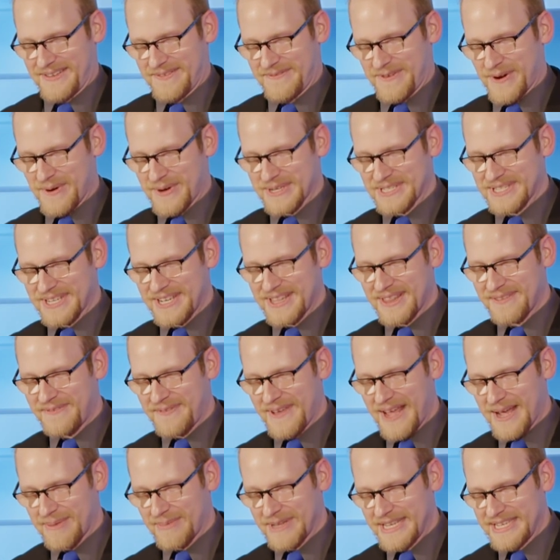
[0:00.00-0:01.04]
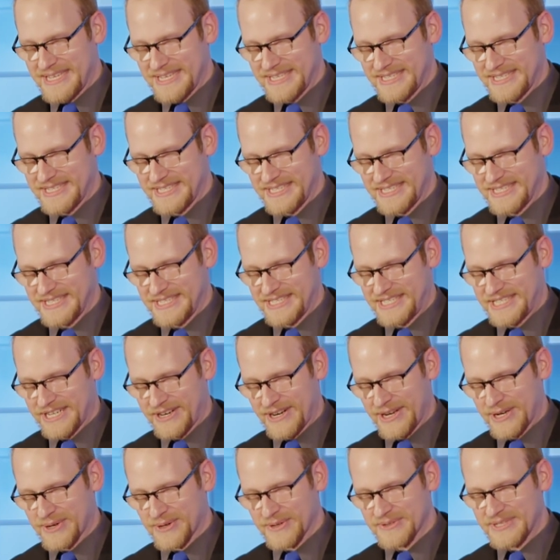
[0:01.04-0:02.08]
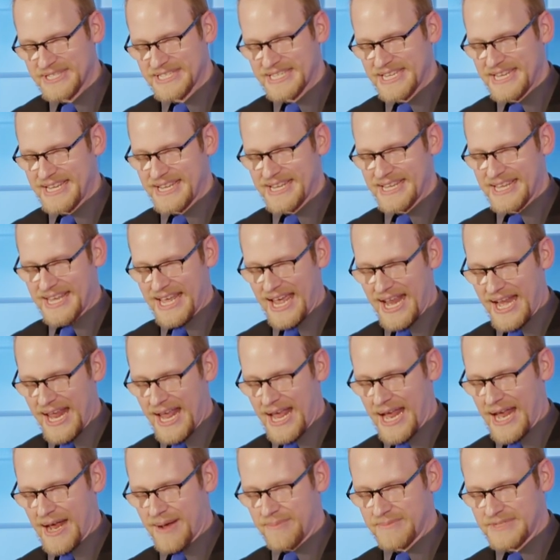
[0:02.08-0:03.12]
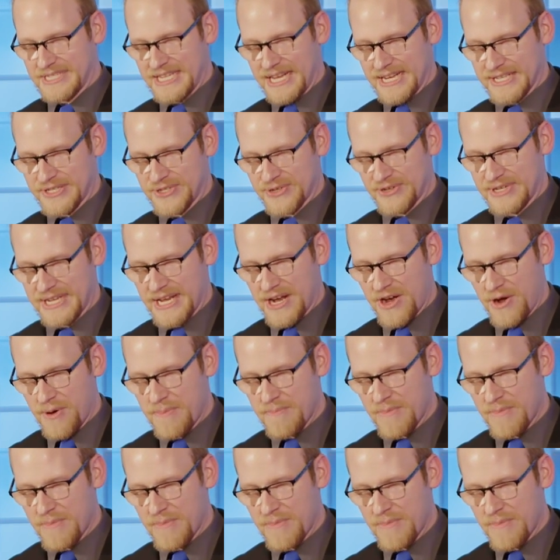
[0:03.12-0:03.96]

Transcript: focus on the family. Jerry Goldstein, Ken Ham, Dan Zerdell,